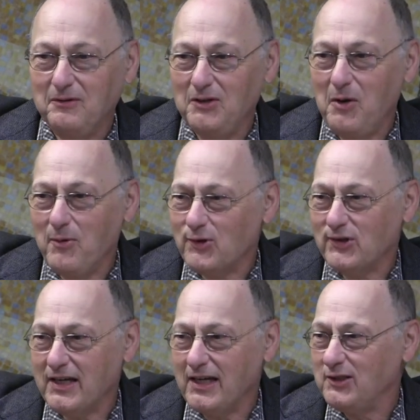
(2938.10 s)
no more
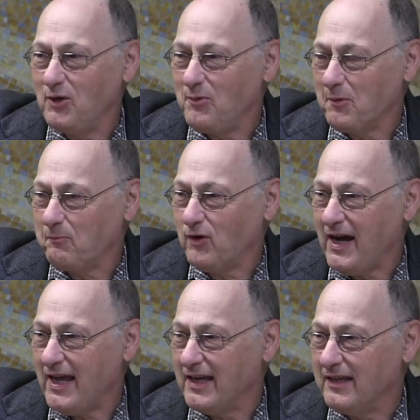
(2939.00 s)
singing, no more
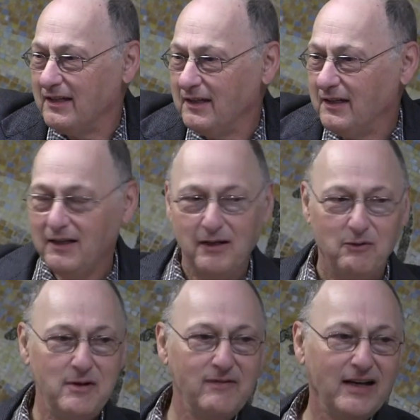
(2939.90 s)
praying.
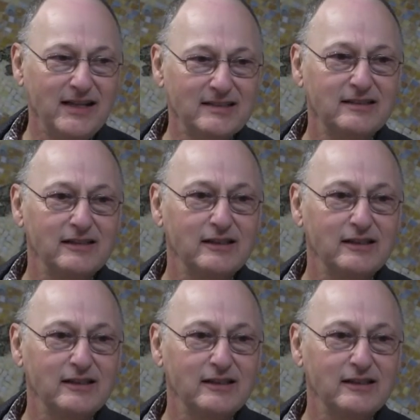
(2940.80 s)
We've got to